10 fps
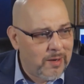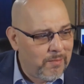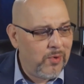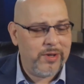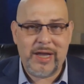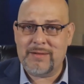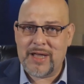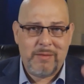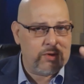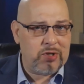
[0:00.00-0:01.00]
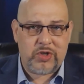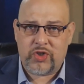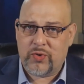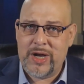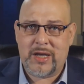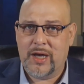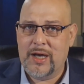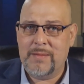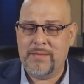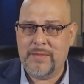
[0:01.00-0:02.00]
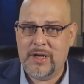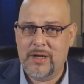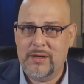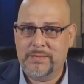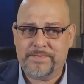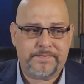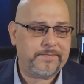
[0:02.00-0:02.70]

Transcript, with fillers: And boy, they they would just shrink up, you know.